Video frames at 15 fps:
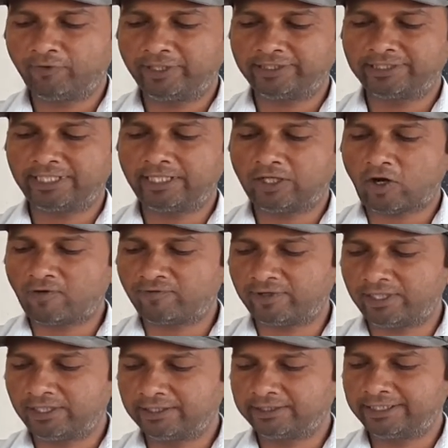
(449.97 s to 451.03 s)
whistle
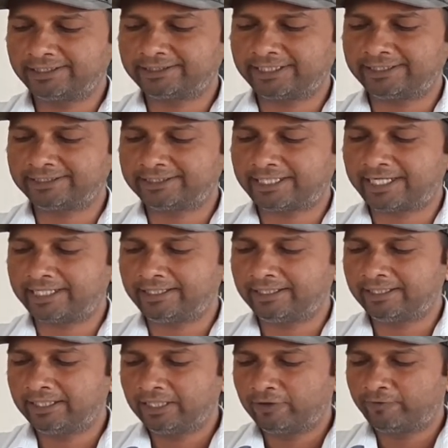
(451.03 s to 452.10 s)
of a distant
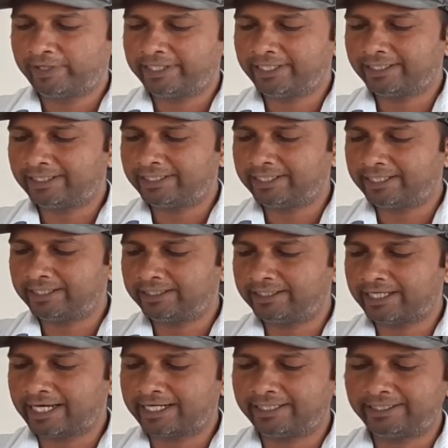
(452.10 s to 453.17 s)
train very
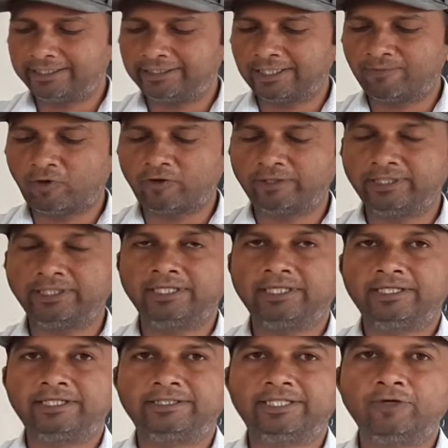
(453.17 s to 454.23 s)
clearly early in the
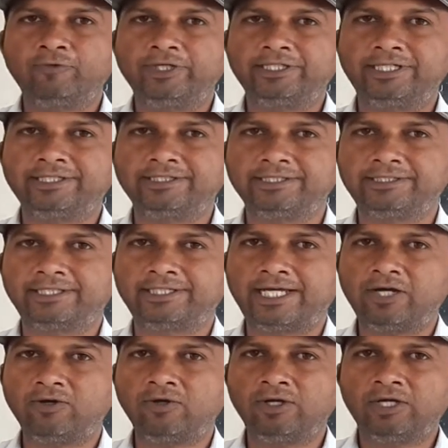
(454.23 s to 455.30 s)
morning in the winter season.
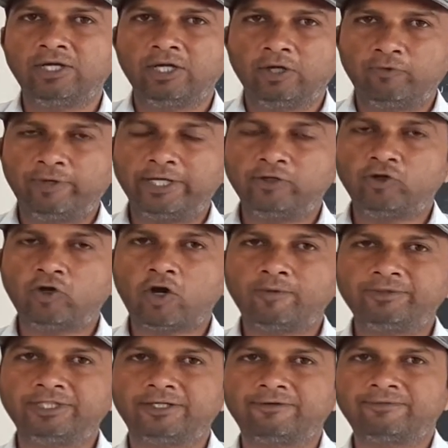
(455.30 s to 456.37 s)
Now, when you
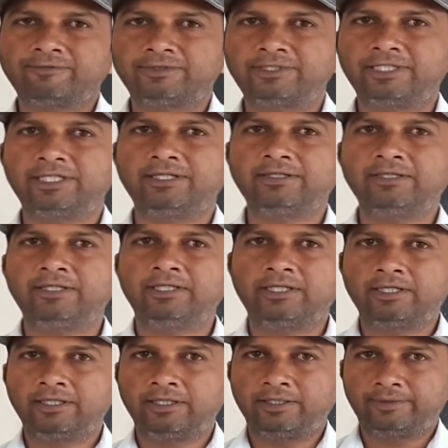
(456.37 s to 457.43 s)
observe
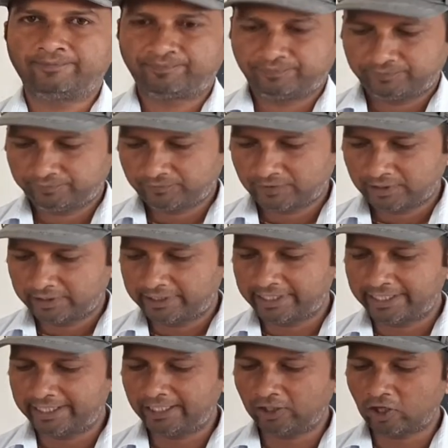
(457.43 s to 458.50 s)
the
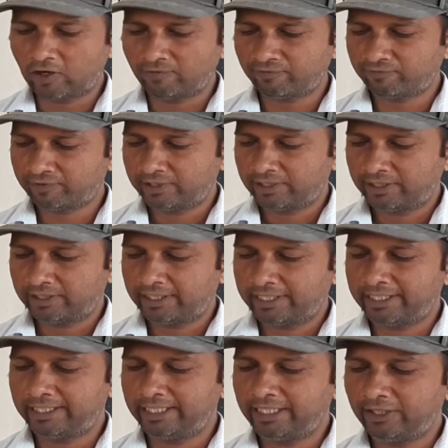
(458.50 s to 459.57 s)
hearing of
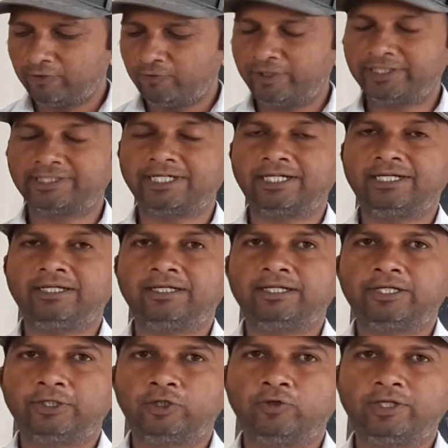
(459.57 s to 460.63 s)
any
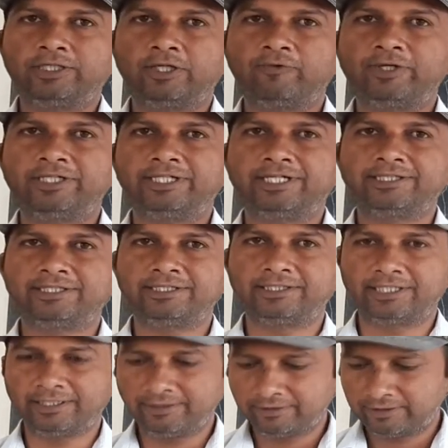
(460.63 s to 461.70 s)
whistle during the winter
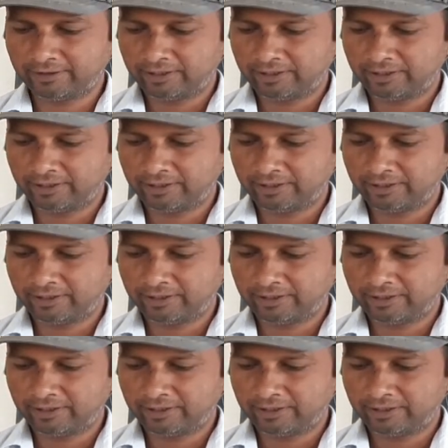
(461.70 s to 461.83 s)
season,